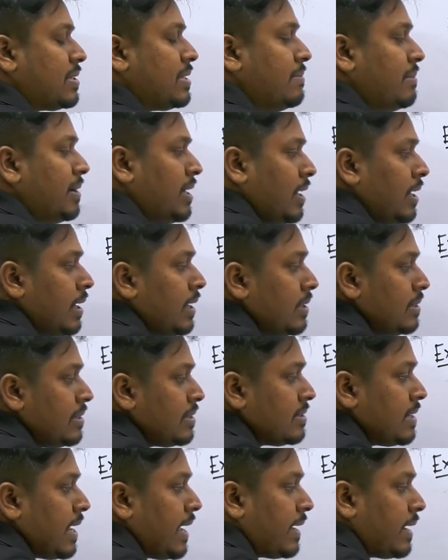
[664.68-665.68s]
similarly in
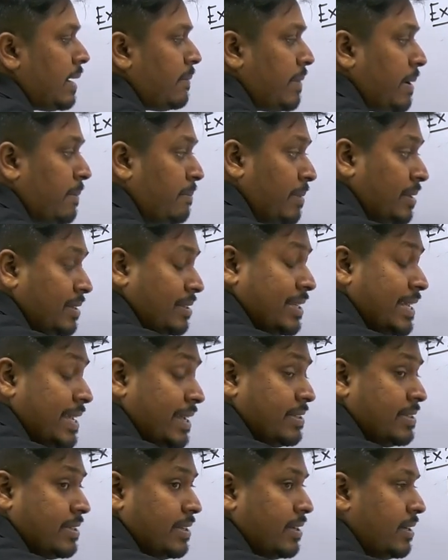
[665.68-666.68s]
this diagram, number 3
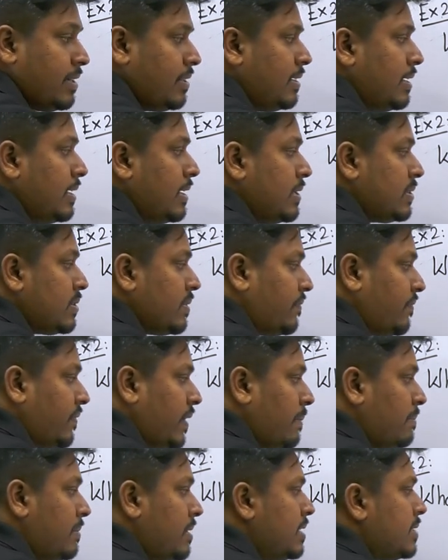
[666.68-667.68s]
is here. So
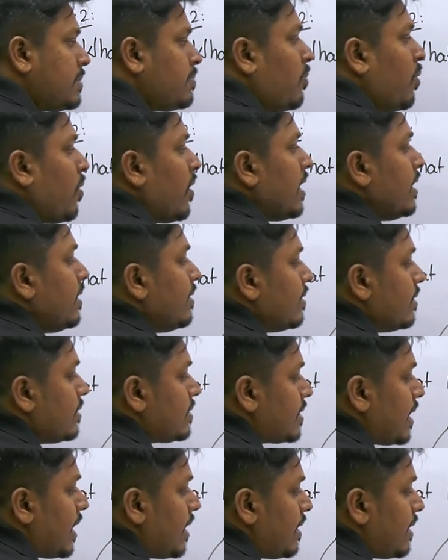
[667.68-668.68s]
from this point,
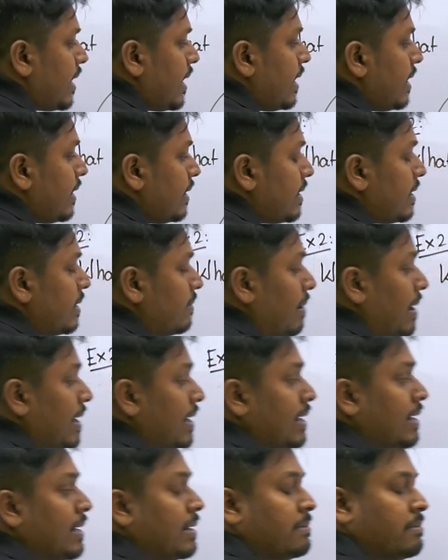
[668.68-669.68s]
start writing the
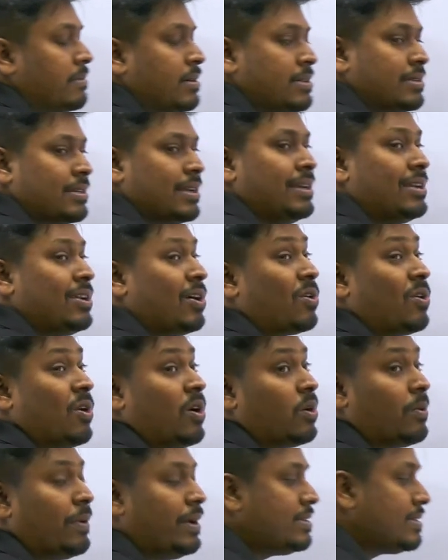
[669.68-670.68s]
remaining numbers in a
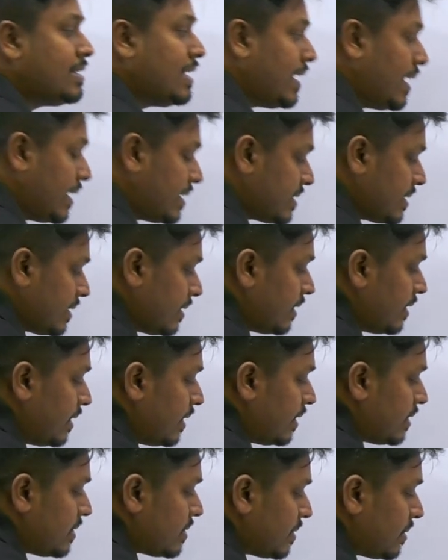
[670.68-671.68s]
clockwise direction.
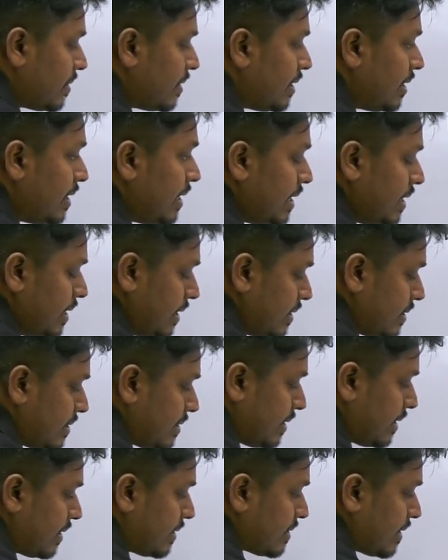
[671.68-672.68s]
So 3,
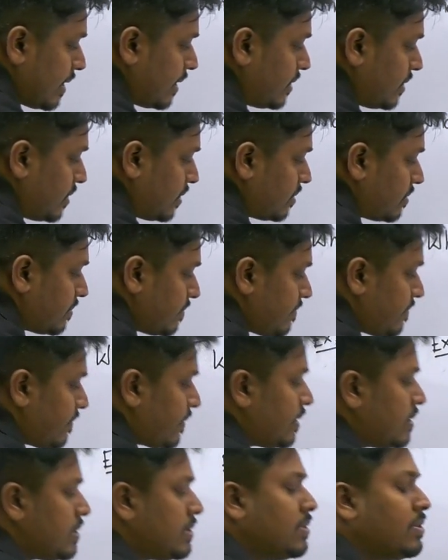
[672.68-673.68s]
6 and 2.
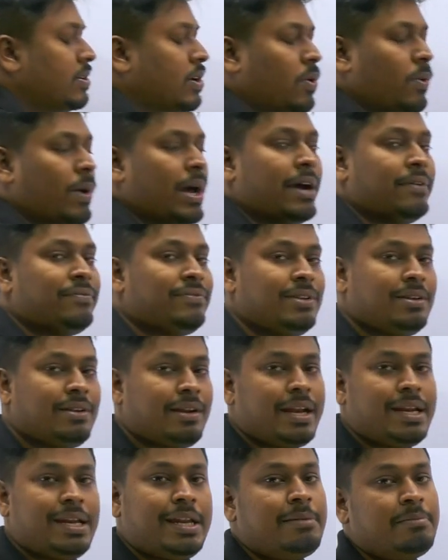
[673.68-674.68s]
So now after
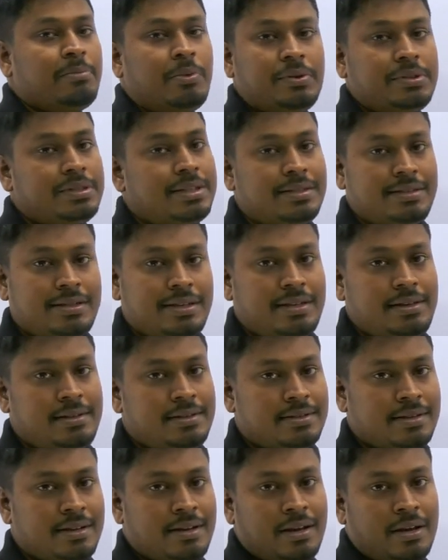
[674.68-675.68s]
writing both the
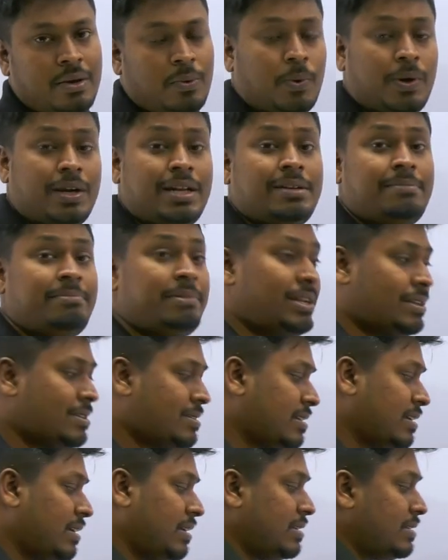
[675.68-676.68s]
series, what it
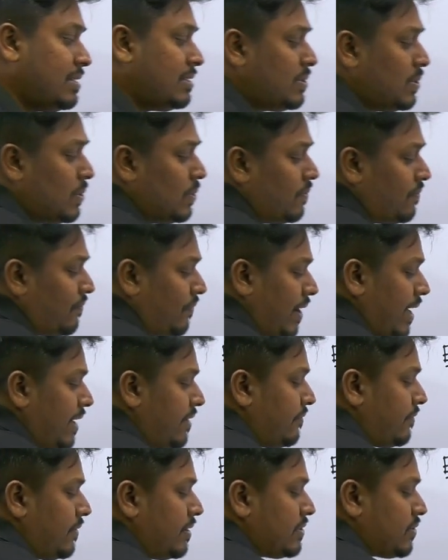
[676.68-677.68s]
means, so
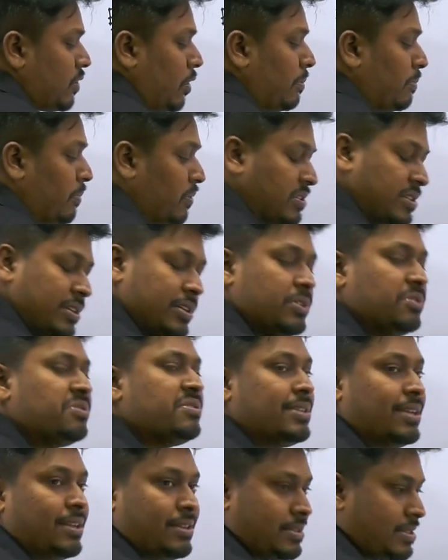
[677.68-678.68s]
5 is opposite to
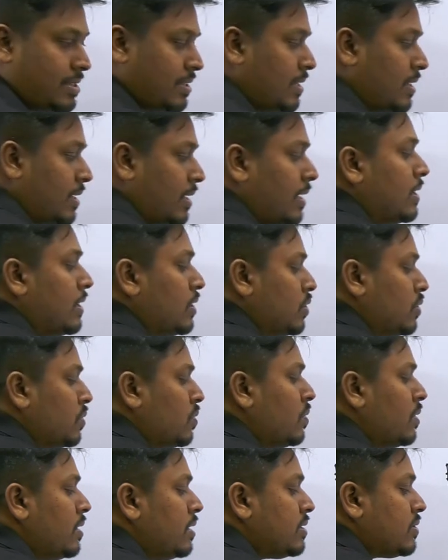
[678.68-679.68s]
6.
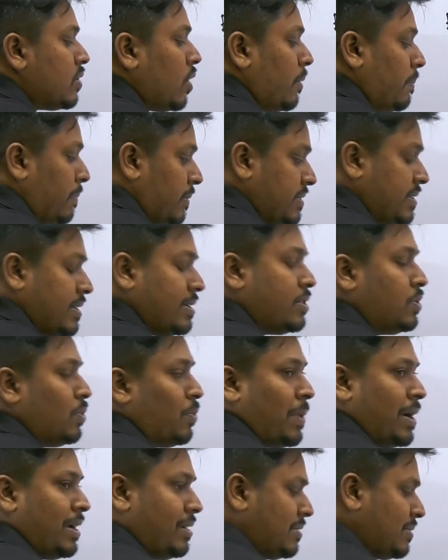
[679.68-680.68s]
2 is opposite to
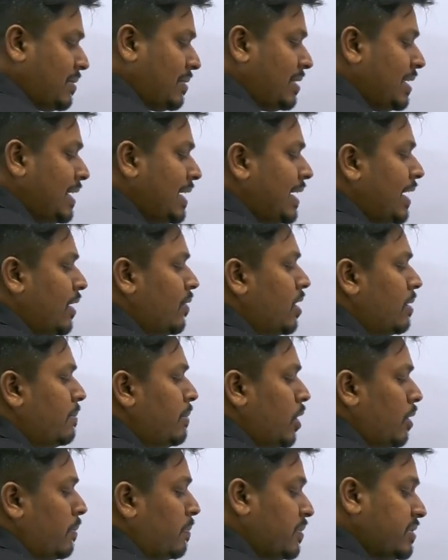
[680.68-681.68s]
1. So 3 cannot
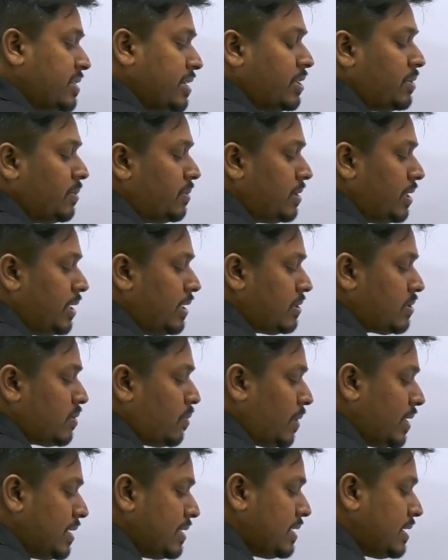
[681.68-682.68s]
be opposite to 3. So
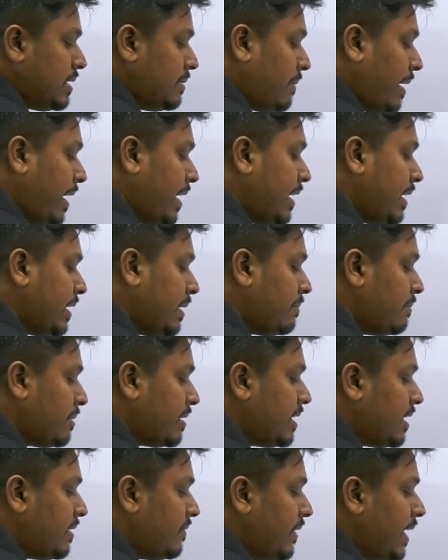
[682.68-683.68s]
what is the remaining number
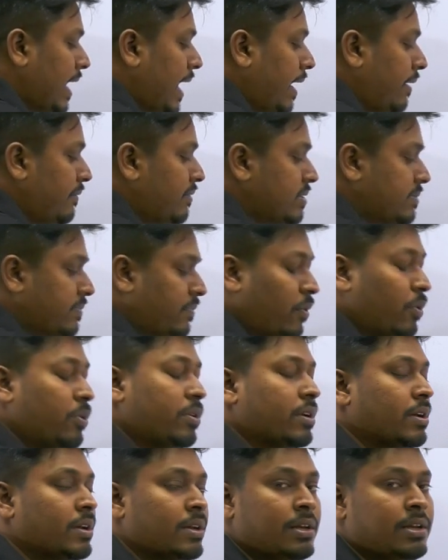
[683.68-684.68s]
that we have is 4.
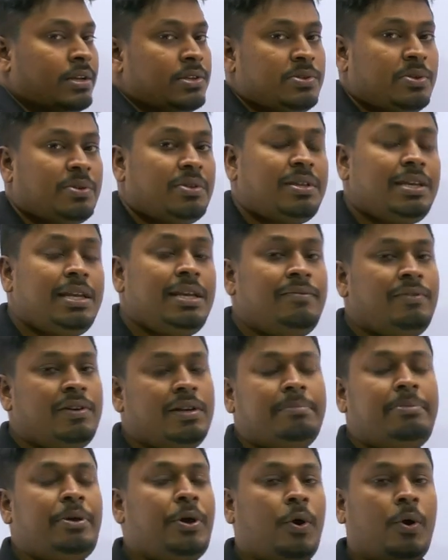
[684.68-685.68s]
So 3
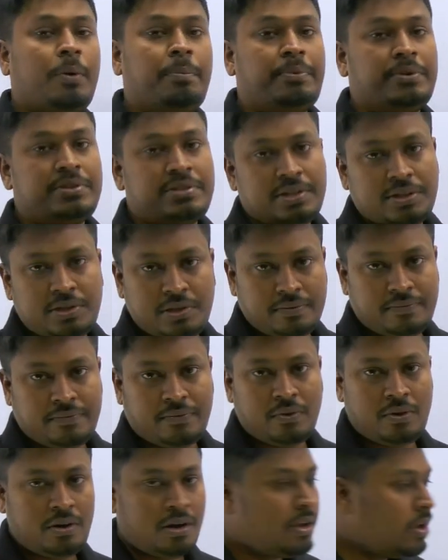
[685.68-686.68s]
will be opposite to
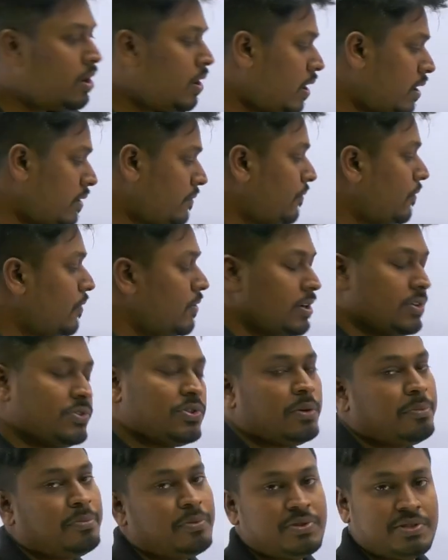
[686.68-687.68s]
4, or 4 is
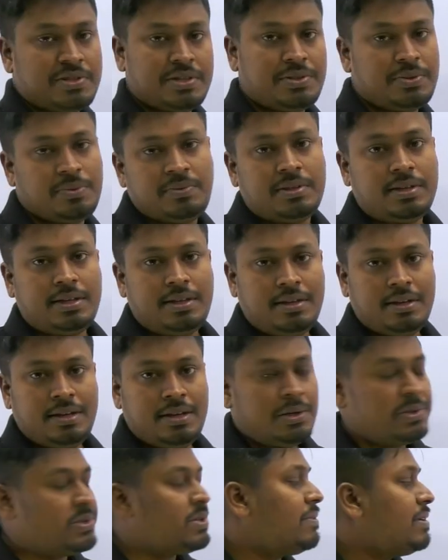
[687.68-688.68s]
opposite to 3.
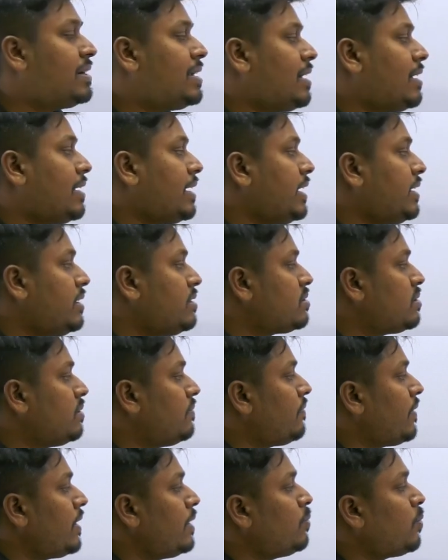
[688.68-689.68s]
So our target is to
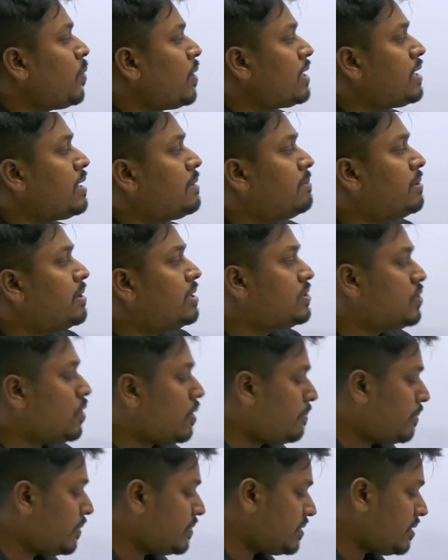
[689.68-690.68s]
find what number is
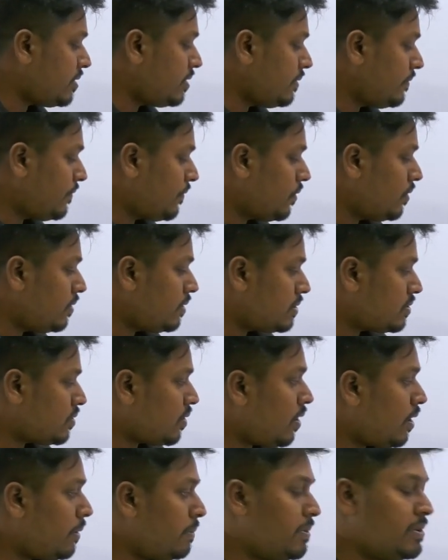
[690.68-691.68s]
opposite to 4. So
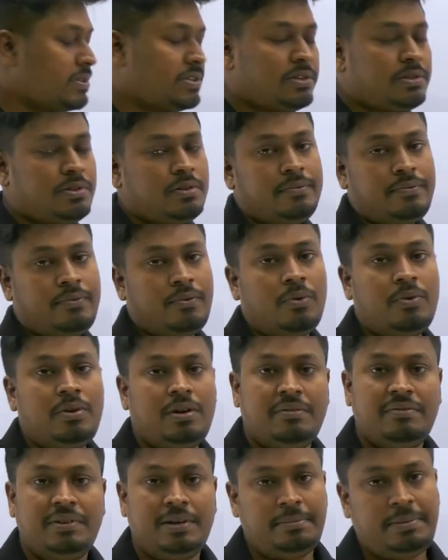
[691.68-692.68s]
opposite to
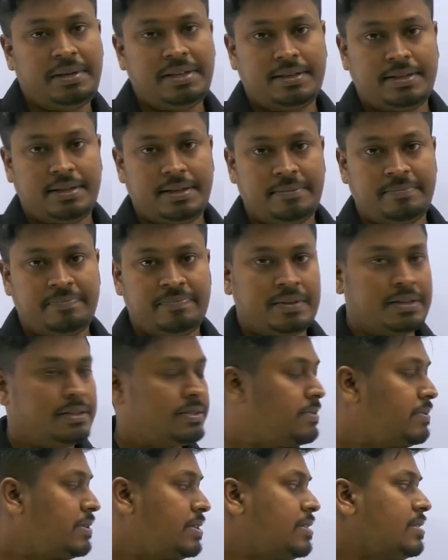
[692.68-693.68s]
4 will be 3.
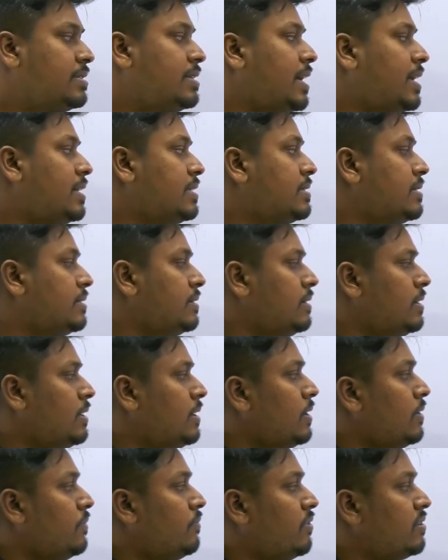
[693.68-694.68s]
So which is the answer
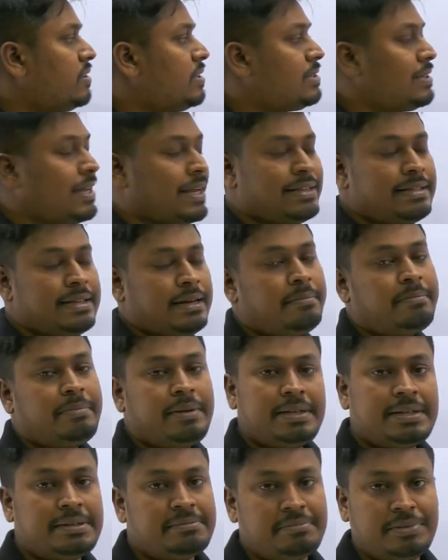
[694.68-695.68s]
for this example
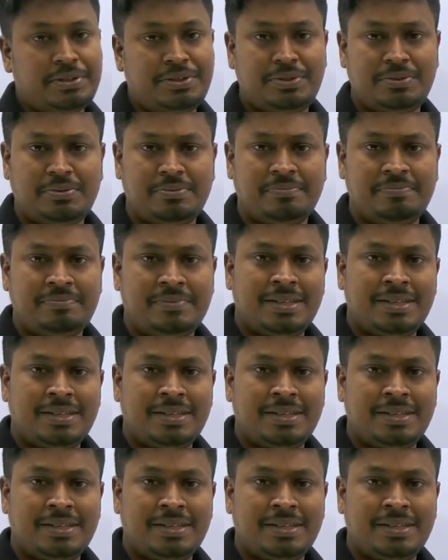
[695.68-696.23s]
number 2.